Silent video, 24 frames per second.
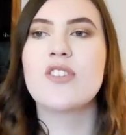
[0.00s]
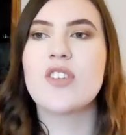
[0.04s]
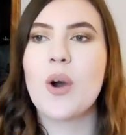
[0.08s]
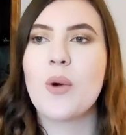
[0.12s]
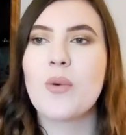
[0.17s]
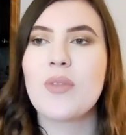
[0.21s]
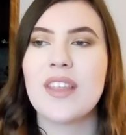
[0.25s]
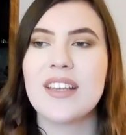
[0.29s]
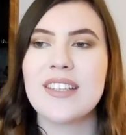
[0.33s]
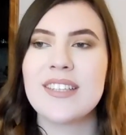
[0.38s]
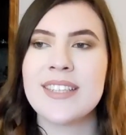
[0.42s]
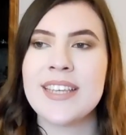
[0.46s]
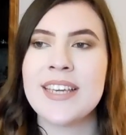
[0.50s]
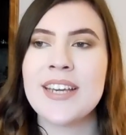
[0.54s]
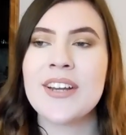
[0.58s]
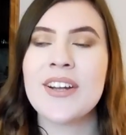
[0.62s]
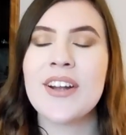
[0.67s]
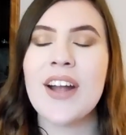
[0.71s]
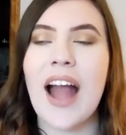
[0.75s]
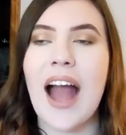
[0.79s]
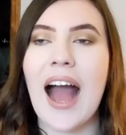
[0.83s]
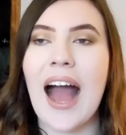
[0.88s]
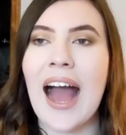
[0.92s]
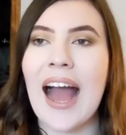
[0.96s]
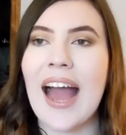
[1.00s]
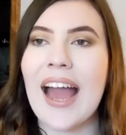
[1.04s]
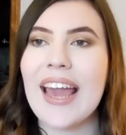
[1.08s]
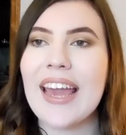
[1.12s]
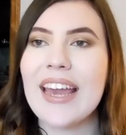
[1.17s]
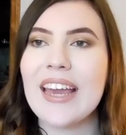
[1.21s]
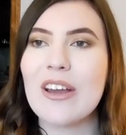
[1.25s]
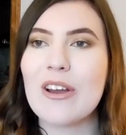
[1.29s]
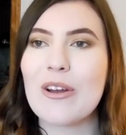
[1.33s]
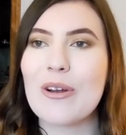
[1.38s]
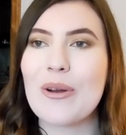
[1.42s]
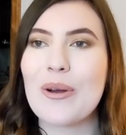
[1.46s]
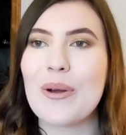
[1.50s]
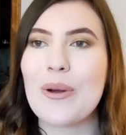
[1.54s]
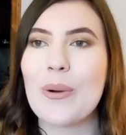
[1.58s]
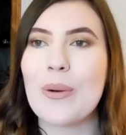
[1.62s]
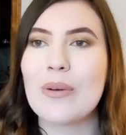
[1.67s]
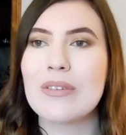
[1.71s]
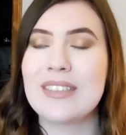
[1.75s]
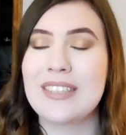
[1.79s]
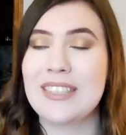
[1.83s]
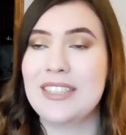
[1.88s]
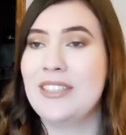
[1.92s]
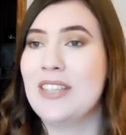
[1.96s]
So this year I
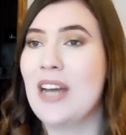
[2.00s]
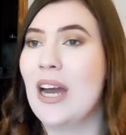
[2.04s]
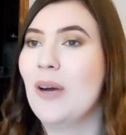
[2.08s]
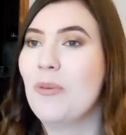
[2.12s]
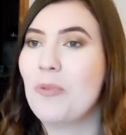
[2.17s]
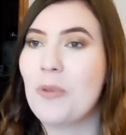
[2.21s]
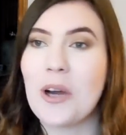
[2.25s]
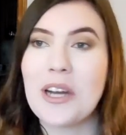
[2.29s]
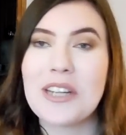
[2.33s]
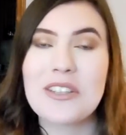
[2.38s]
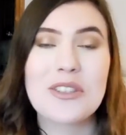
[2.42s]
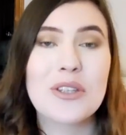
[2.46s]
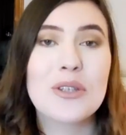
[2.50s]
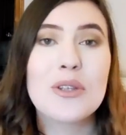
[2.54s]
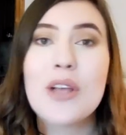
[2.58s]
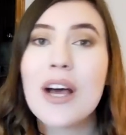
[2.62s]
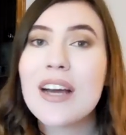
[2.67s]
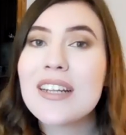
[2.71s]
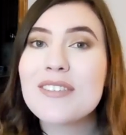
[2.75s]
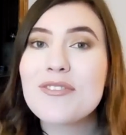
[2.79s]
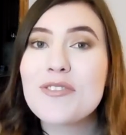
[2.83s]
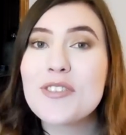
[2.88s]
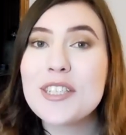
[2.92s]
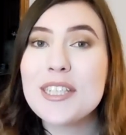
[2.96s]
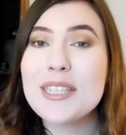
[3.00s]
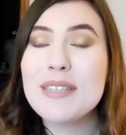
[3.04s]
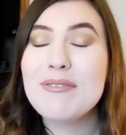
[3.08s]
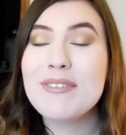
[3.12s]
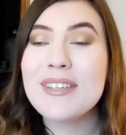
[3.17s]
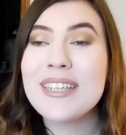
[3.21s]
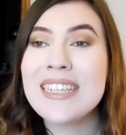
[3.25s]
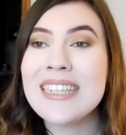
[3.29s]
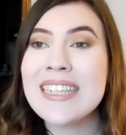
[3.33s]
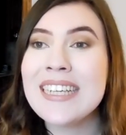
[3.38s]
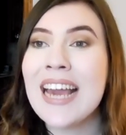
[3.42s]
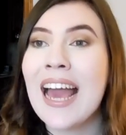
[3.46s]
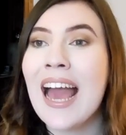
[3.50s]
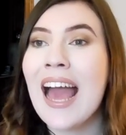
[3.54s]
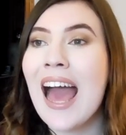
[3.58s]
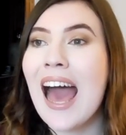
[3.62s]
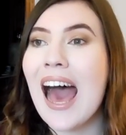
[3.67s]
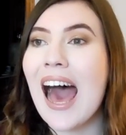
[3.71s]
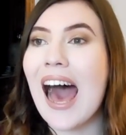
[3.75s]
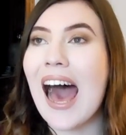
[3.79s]
did not watch a lot of TV.